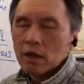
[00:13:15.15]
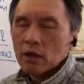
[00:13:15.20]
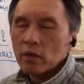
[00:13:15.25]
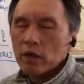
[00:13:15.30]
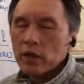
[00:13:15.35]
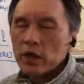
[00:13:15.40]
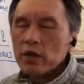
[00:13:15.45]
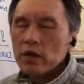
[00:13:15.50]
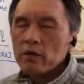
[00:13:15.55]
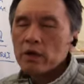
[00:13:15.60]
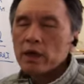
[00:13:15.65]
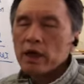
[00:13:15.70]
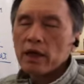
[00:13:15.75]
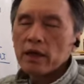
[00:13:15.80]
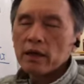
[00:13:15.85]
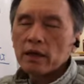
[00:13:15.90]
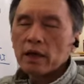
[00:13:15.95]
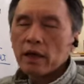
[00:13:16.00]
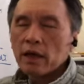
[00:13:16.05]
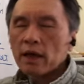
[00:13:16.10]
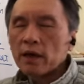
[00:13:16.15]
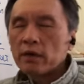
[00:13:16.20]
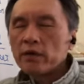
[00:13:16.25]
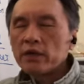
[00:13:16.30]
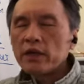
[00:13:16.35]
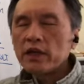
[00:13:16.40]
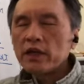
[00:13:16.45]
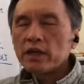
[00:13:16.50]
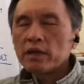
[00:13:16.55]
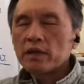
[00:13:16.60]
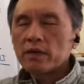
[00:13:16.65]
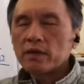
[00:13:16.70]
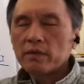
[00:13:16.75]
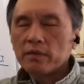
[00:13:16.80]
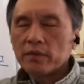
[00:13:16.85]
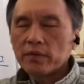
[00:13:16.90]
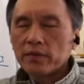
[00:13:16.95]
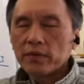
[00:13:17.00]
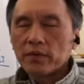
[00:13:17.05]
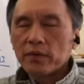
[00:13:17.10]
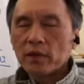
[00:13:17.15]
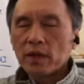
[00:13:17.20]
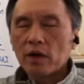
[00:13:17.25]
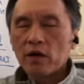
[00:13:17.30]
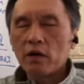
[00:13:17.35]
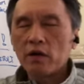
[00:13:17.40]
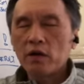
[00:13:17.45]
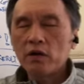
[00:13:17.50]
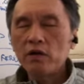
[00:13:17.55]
where you can read or